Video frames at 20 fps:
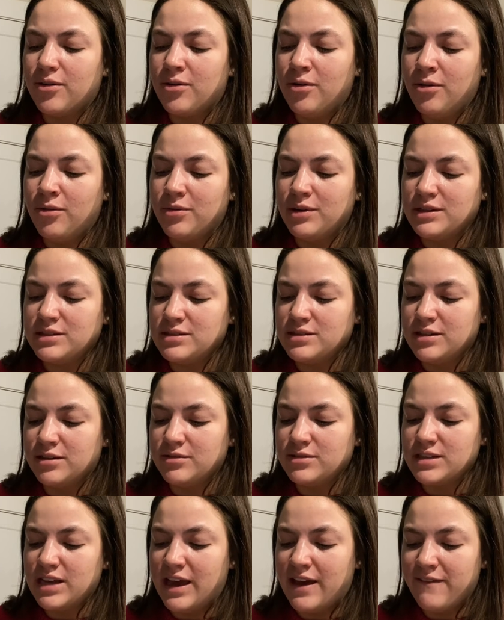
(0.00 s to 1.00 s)
always
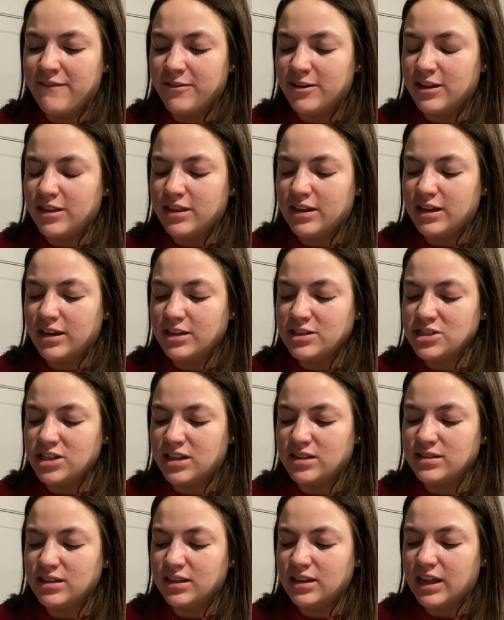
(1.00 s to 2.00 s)
knows everything,
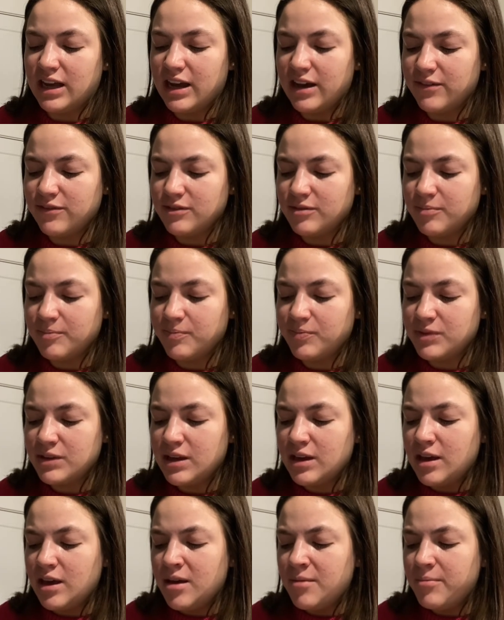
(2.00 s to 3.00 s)
Jessie laughed.
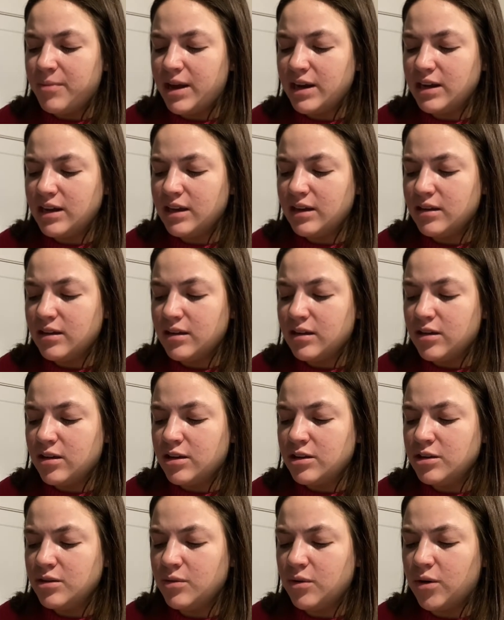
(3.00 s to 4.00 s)
Benny,
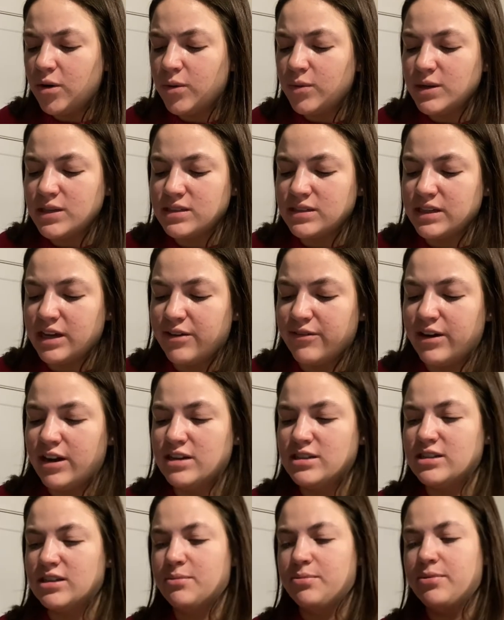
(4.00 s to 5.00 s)
you always get
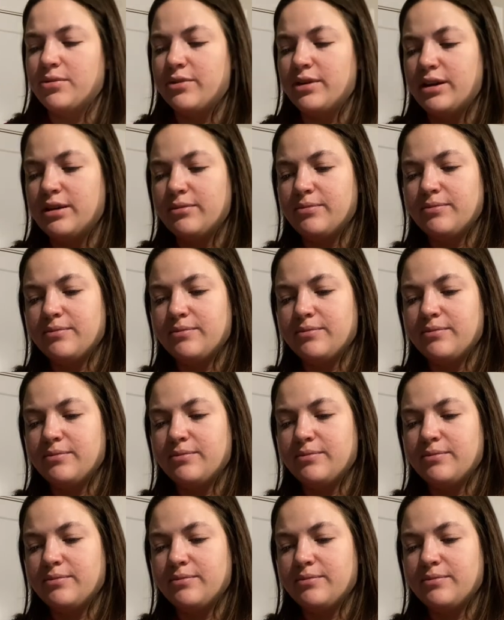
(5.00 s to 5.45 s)
right to the point